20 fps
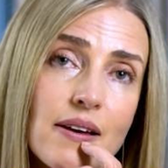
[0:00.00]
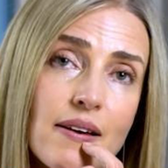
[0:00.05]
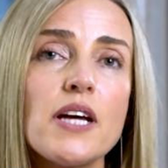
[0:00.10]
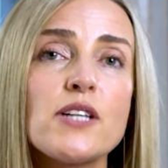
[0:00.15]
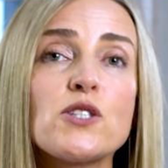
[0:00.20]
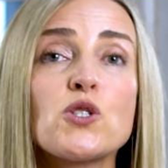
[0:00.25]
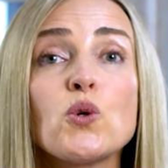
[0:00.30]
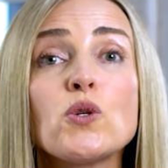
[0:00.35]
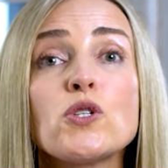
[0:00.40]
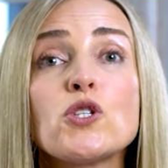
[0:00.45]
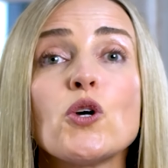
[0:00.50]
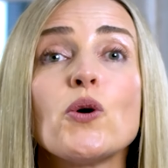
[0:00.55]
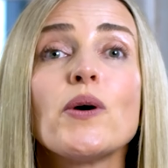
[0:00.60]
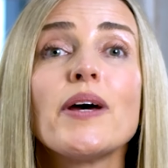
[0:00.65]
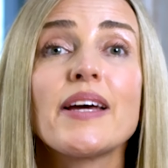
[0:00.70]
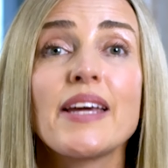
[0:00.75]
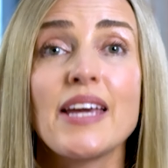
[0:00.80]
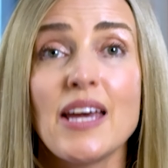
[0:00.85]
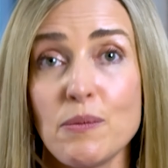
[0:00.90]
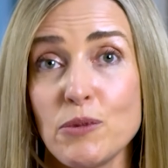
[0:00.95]
It's also
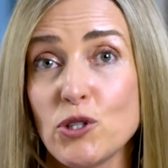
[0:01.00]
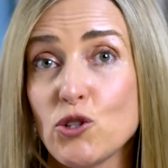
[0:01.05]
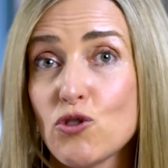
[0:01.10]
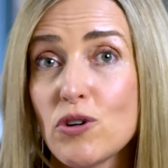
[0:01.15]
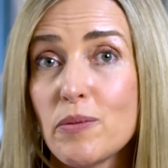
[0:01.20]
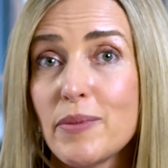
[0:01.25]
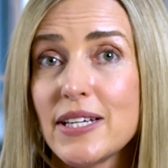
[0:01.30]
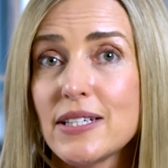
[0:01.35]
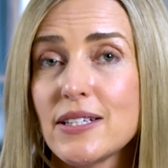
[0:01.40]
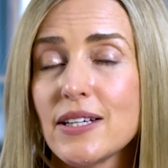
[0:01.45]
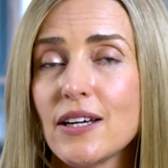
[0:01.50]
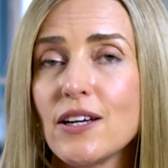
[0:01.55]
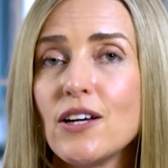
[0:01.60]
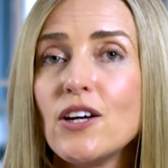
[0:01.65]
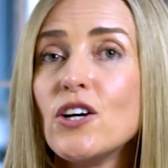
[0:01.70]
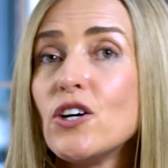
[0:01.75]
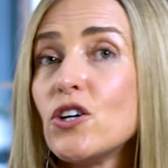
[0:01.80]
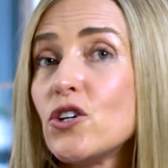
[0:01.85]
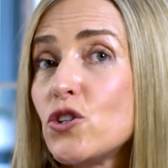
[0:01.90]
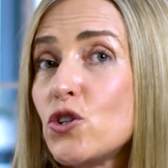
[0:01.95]
a chemistry meeting.
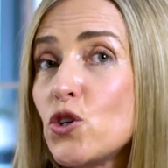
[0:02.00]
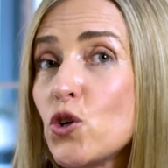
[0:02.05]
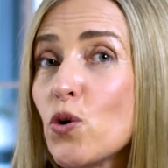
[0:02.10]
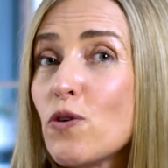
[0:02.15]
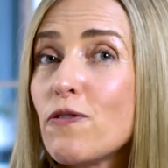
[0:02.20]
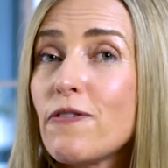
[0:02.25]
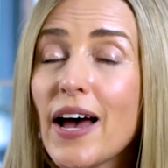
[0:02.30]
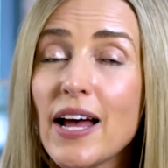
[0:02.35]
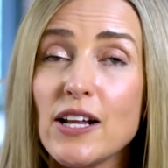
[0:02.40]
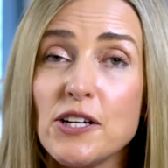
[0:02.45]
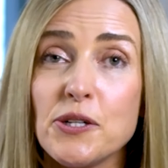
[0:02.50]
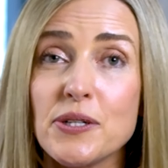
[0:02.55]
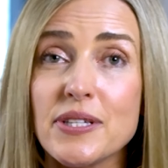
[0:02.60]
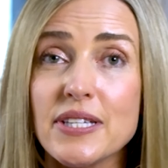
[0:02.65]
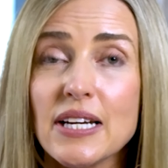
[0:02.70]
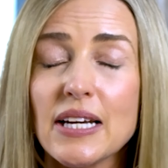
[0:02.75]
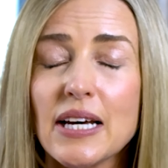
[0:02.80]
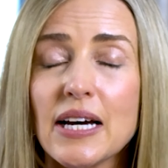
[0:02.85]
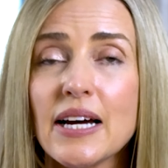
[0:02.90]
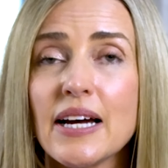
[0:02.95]
Do your values
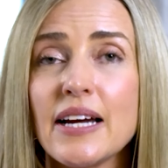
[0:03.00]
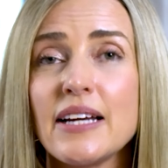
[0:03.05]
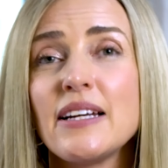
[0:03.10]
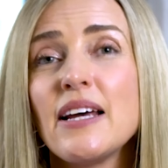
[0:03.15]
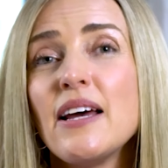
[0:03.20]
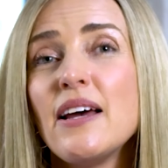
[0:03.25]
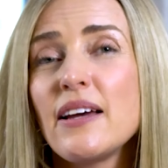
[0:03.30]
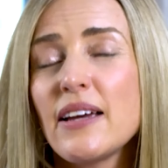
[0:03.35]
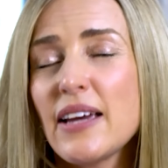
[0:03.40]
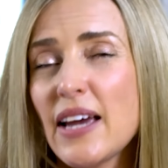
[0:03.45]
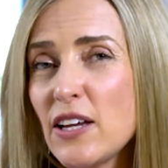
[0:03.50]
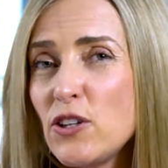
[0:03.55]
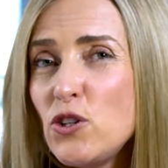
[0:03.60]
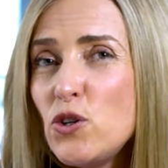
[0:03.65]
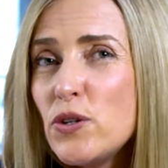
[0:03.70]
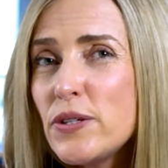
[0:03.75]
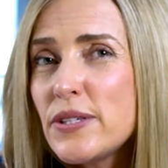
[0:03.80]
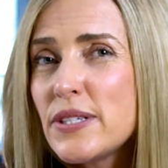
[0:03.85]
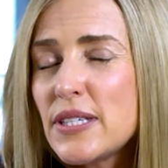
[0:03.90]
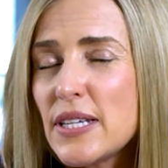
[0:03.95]
align? Can
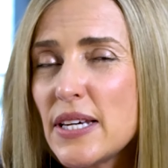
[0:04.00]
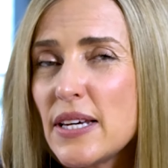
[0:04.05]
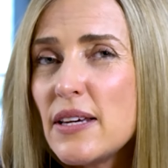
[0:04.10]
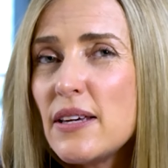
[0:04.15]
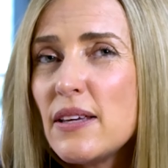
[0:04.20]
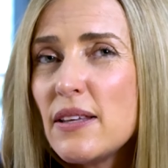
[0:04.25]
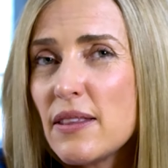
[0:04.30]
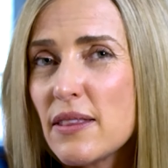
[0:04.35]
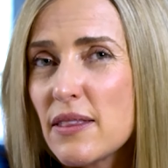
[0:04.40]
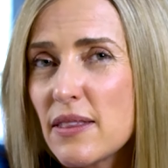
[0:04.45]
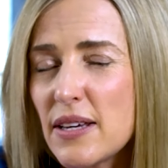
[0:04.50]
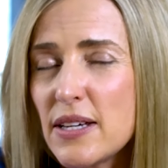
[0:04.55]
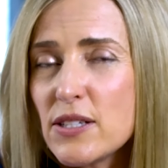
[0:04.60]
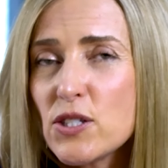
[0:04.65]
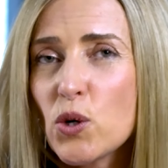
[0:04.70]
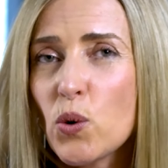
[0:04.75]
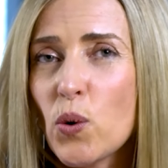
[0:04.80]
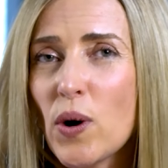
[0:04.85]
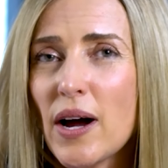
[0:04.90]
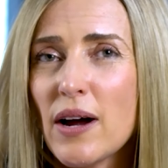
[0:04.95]
you see these
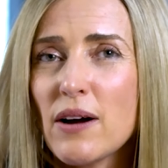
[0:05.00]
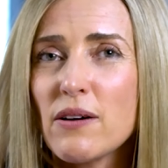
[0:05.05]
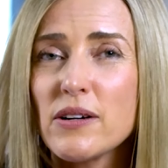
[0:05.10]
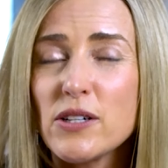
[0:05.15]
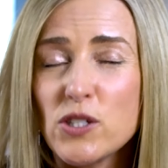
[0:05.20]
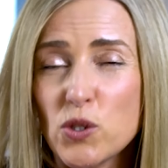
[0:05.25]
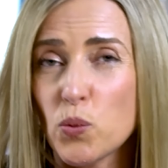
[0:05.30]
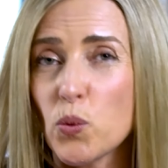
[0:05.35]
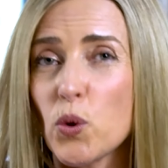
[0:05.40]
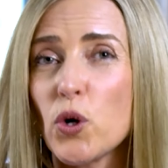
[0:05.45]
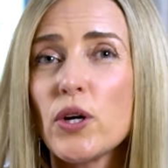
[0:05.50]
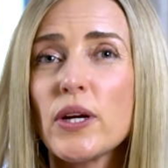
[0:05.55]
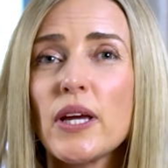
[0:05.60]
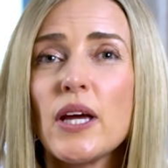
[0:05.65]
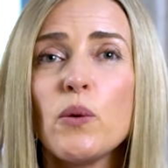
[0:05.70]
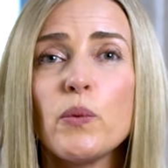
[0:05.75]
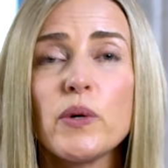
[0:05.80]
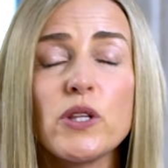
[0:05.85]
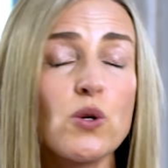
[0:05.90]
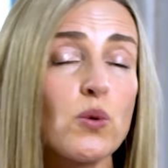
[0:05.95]
acquirers
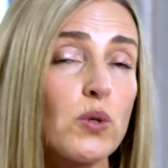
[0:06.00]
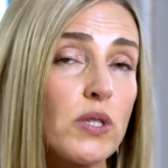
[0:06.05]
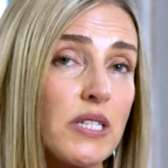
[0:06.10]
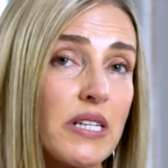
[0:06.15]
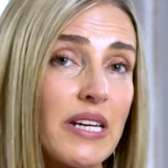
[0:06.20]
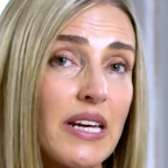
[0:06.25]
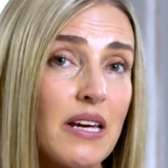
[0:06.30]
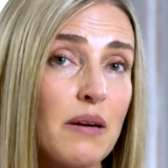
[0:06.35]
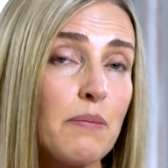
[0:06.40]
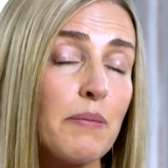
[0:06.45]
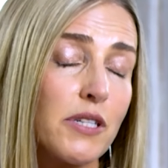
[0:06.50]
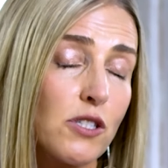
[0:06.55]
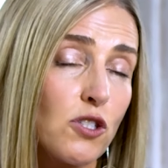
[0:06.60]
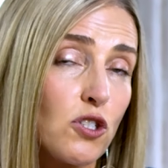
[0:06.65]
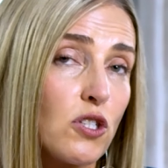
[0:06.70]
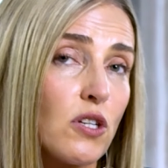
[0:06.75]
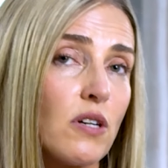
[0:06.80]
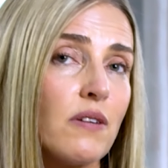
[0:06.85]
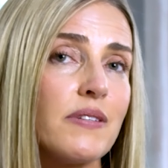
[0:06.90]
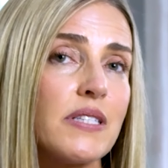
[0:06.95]
working with your team and
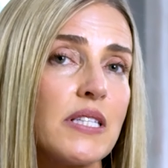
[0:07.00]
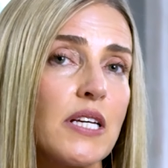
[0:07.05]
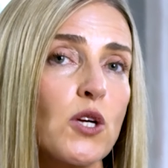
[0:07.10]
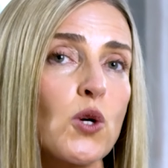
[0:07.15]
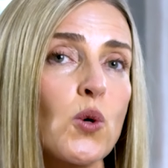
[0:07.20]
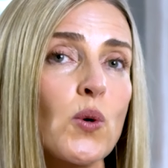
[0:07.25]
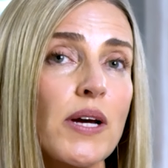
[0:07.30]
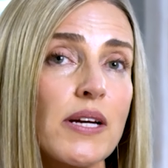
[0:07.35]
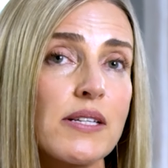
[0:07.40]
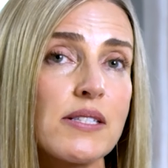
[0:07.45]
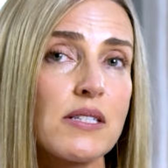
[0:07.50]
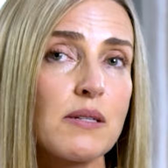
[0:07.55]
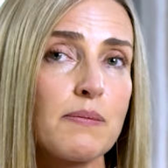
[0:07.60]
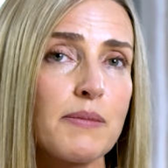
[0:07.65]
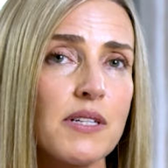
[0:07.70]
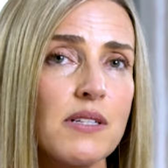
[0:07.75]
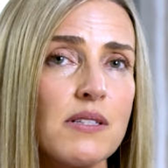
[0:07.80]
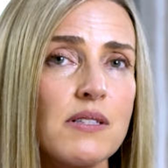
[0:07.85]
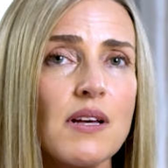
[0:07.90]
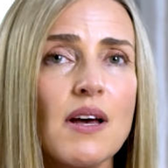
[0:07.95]
servicing your
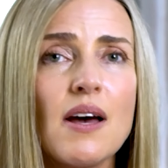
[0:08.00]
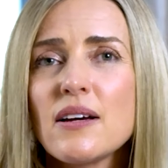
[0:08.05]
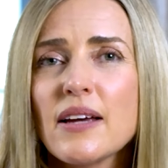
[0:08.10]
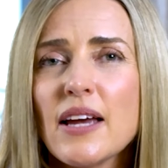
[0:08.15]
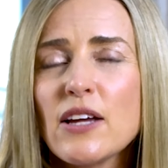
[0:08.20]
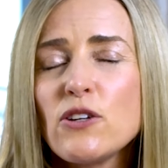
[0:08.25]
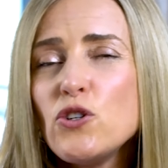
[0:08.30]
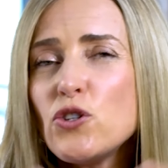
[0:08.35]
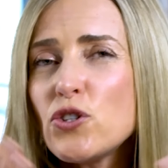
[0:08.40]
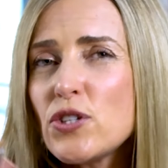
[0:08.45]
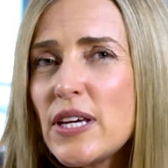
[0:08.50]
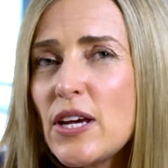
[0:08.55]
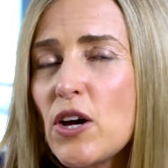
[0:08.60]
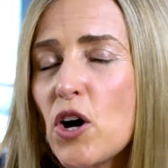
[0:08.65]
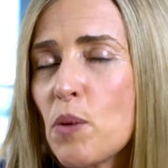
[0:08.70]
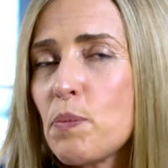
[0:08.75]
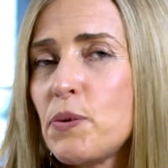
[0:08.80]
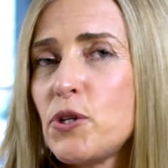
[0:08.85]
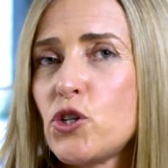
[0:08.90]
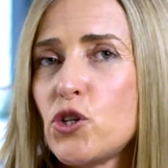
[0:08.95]
customers? Can you see
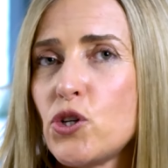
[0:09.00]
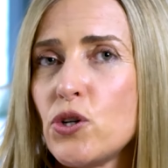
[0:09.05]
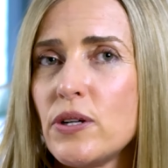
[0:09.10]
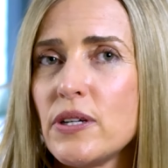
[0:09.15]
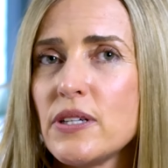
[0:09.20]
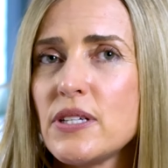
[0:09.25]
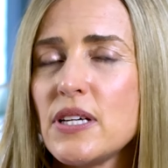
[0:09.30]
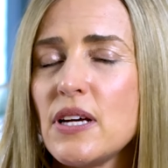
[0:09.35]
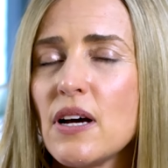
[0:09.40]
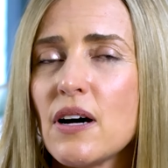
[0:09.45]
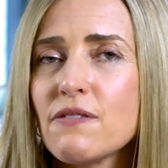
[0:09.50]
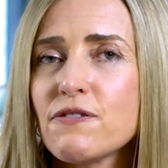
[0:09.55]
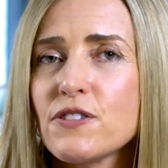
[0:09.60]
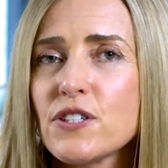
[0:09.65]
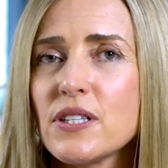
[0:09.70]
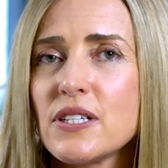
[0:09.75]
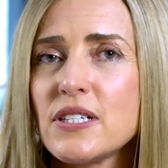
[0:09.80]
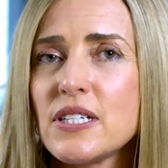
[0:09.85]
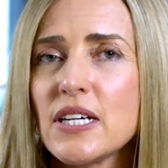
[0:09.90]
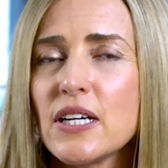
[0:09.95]
opportunity after
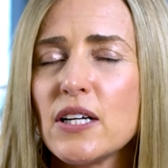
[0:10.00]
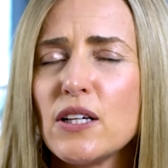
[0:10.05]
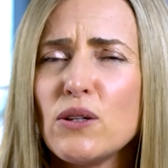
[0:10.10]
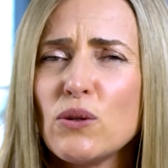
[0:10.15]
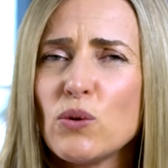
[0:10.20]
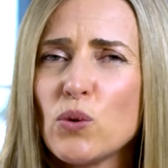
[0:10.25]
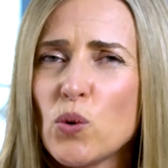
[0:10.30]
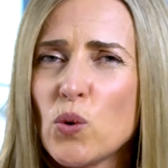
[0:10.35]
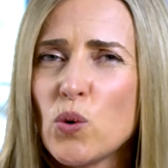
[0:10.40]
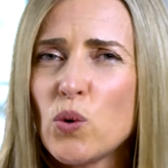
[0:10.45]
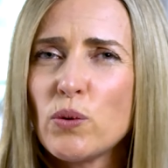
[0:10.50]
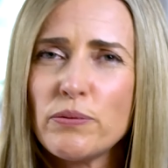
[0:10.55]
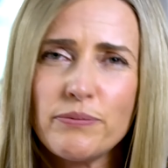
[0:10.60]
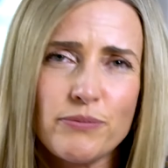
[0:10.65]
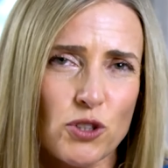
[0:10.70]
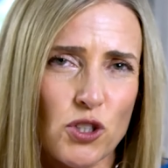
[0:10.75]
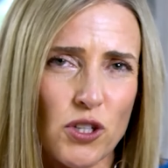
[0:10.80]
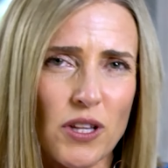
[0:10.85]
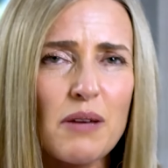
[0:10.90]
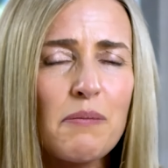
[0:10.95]
the deal, or
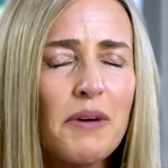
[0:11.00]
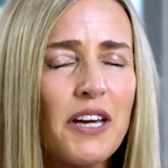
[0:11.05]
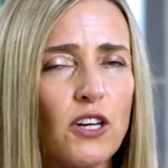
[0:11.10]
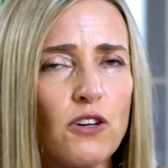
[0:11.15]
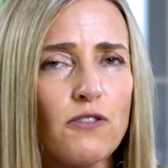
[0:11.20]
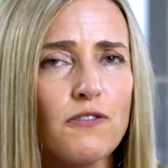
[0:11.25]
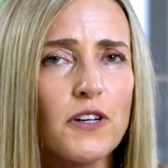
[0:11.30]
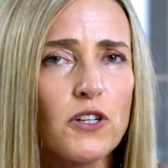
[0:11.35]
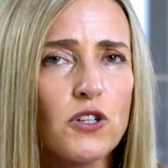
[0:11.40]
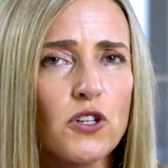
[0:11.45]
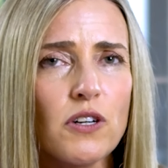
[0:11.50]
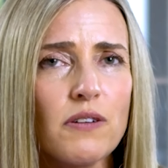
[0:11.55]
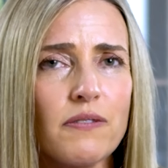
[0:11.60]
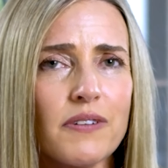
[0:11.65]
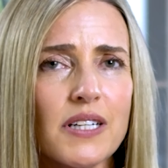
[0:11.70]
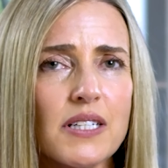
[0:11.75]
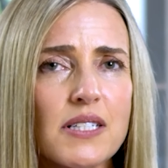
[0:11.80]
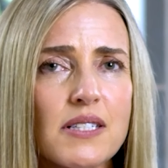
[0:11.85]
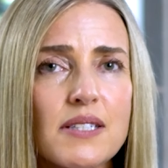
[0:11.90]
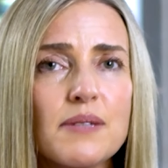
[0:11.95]
do they make you feel
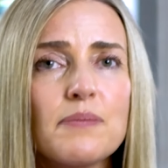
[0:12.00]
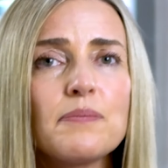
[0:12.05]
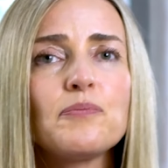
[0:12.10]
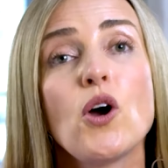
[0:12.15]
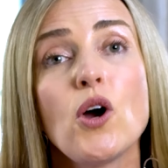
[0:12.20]
nervous?